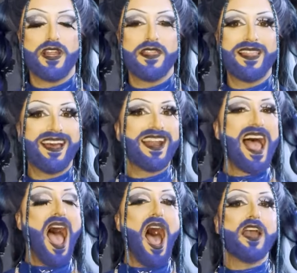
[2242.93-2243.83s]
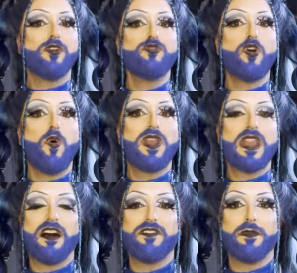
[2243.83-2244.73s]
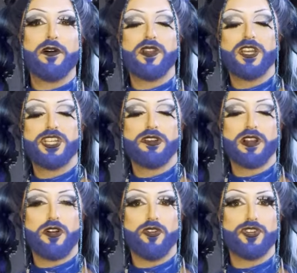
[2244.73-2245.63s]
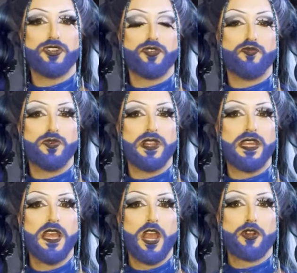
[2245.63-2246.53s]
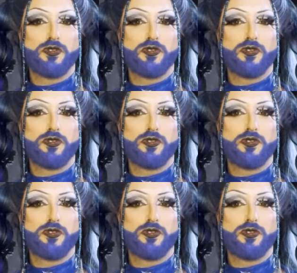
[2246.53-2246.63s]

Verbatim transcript: in that. I don't know enough about Nigerian culture to really